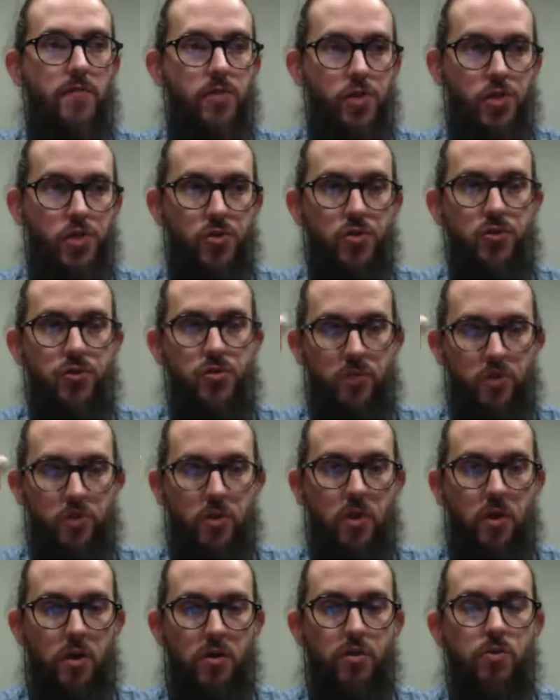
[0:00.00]
short
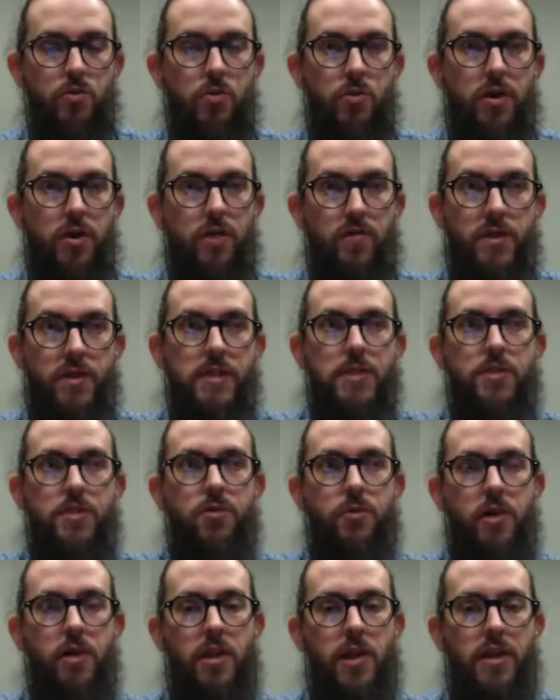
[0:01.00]
URL,
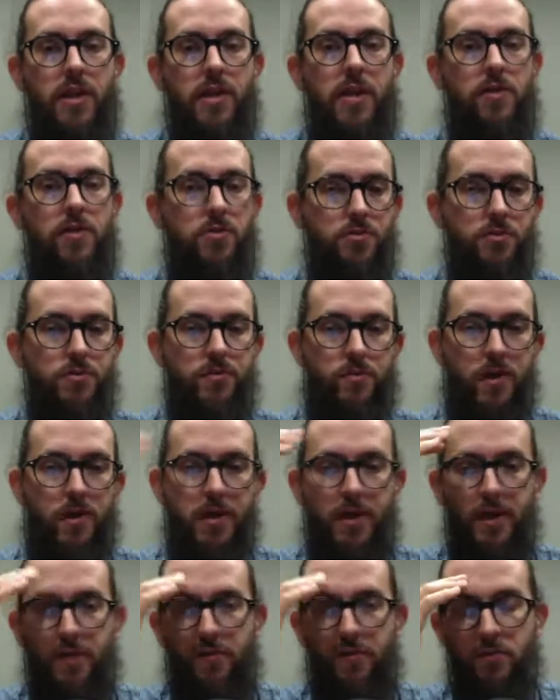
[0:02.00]
vanity URL like that also for
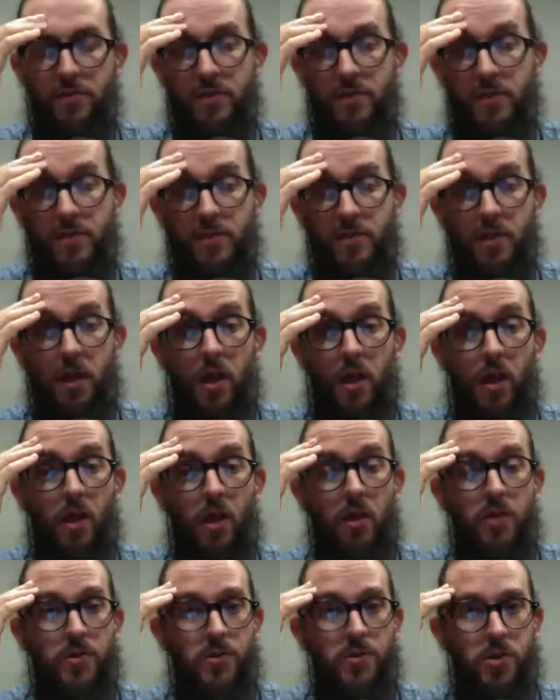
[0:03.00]
I Care If You Listen.
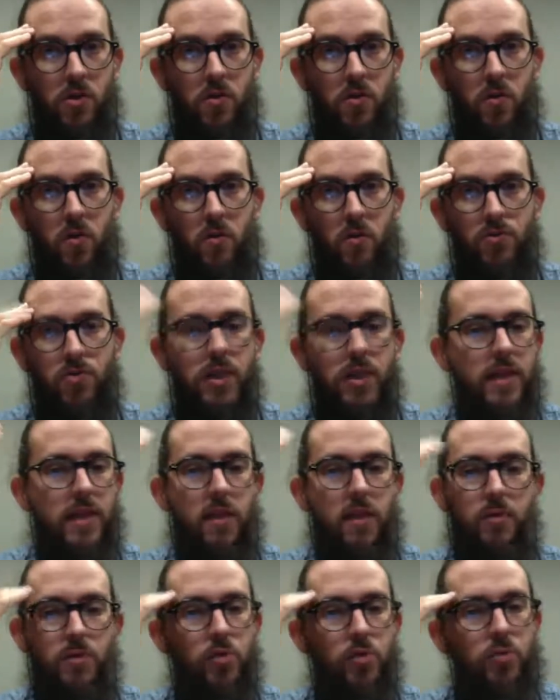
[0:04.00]
So
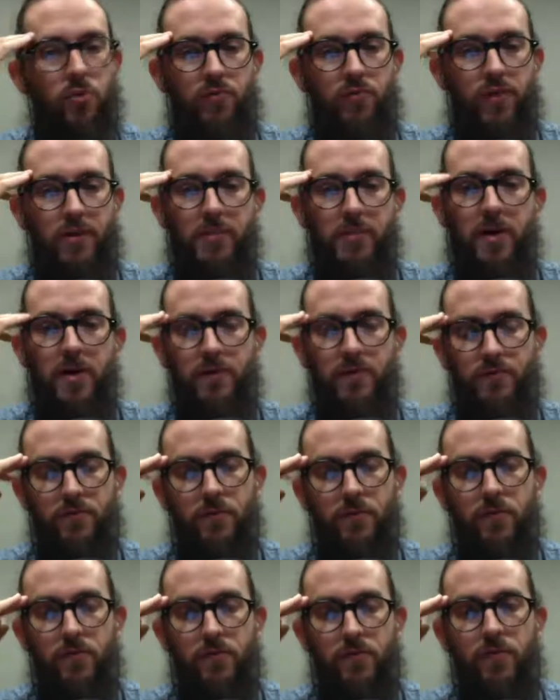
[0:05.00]
that was a perfect match
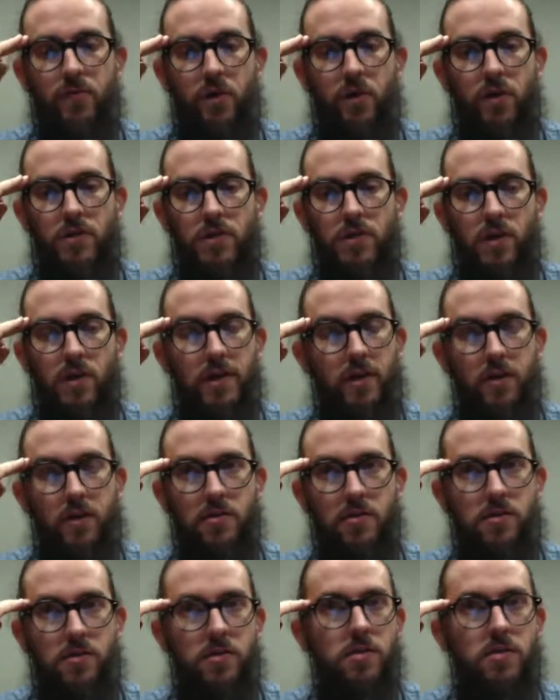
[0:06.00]
for us. Like
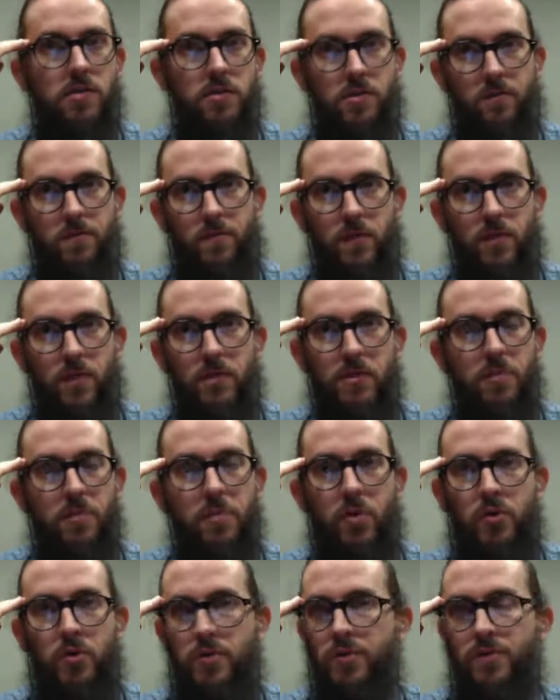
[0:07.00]
it's a
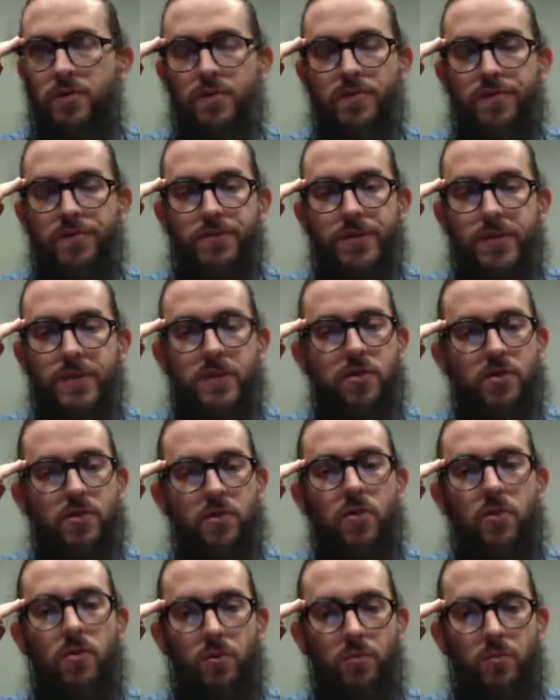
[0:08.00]
bonus for free. So